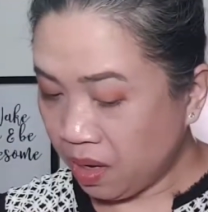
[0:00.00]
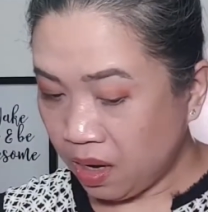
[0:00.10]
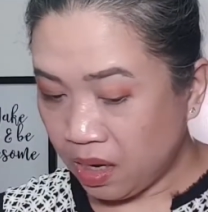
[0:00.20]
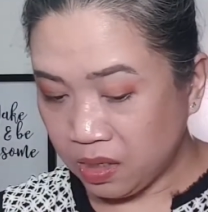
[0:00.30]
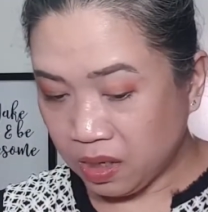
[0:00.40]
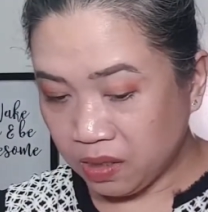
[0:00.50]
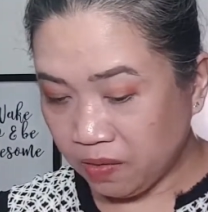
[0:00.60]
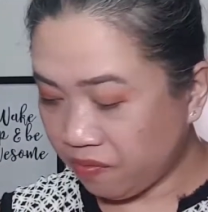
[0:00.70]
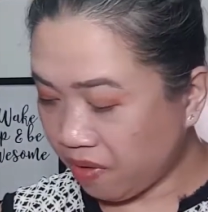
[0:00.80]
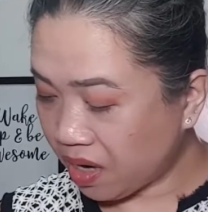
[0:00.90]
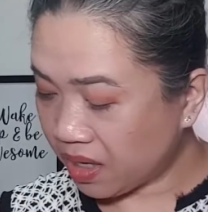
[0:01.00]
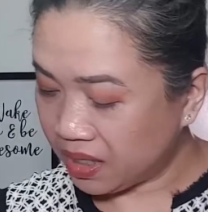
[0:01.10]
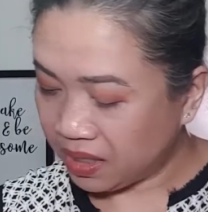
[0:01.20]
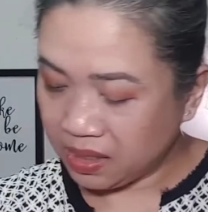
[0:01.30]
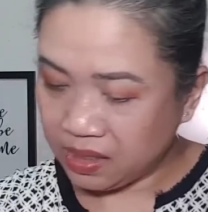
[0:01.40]
another
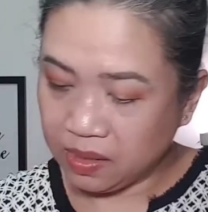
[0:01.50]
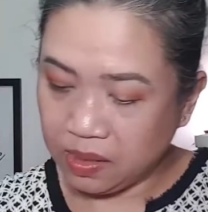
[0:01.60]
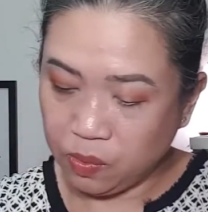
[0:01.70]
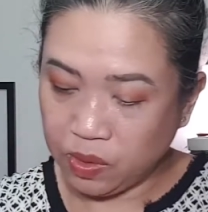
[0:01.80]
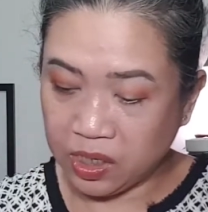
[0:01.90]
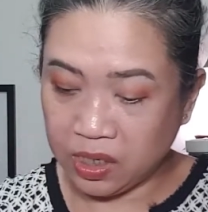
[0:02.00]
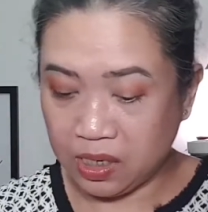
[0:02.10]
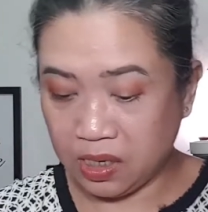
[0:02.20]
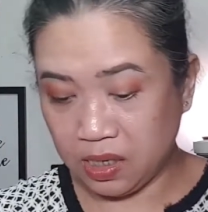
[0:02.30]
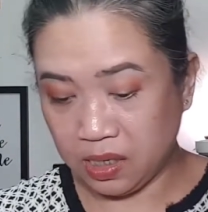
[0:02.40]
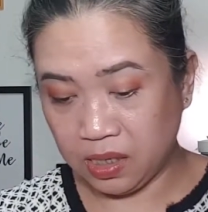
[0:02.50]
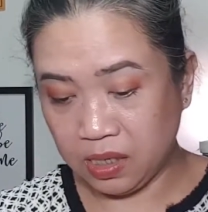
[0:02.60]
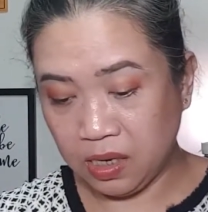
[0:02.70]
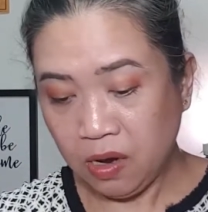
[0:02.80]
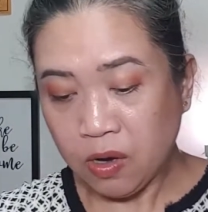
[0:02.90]
variant, which is
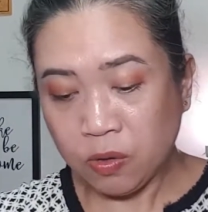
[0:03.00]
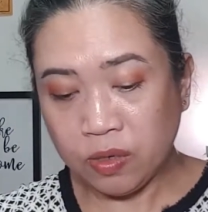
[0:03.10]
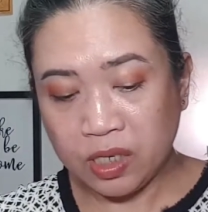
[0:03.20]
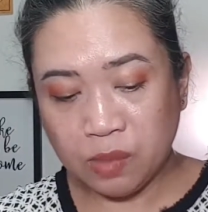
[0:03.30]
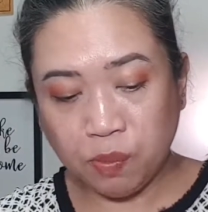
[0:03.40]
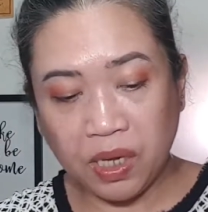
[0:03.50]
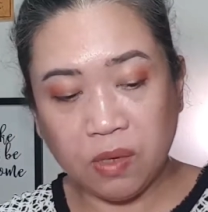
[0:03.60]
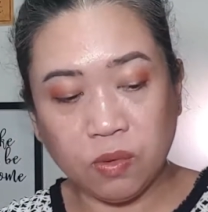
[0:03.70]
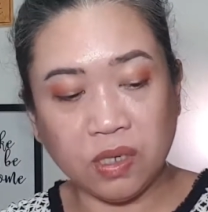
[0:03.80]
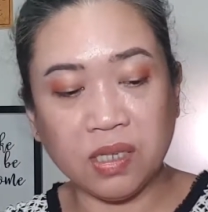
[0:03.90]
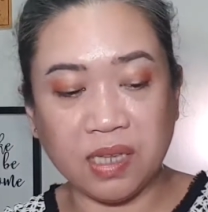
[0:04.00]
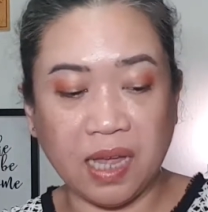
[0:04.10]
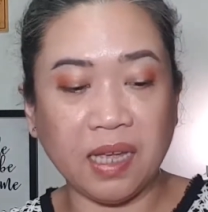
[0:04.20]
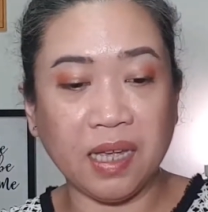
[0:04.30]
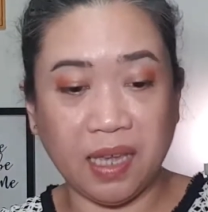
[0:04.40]
crispy noodle
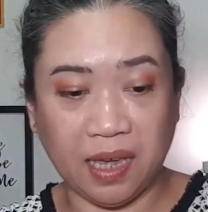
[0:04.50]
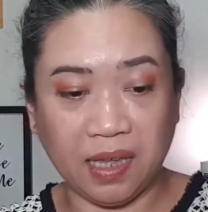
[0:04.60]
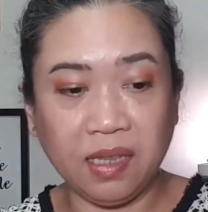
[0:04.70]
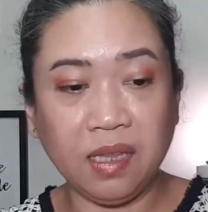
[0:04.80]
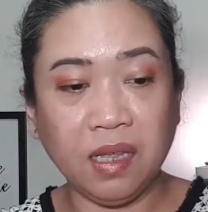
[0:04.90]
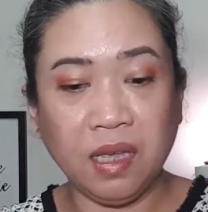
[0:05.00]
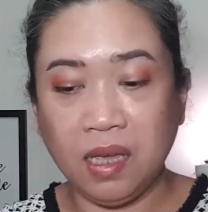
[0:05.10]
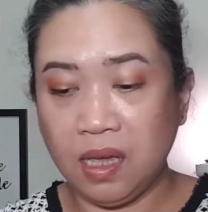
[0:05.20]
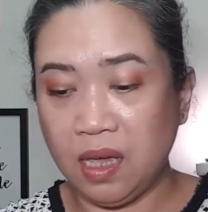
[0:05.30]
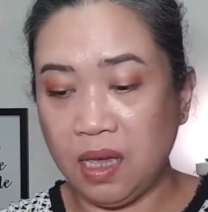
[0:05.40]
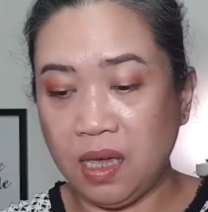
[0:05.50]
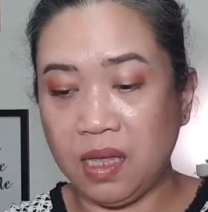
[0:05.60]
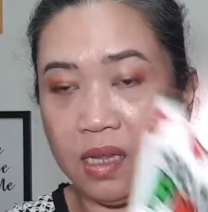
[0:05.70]
snack again. And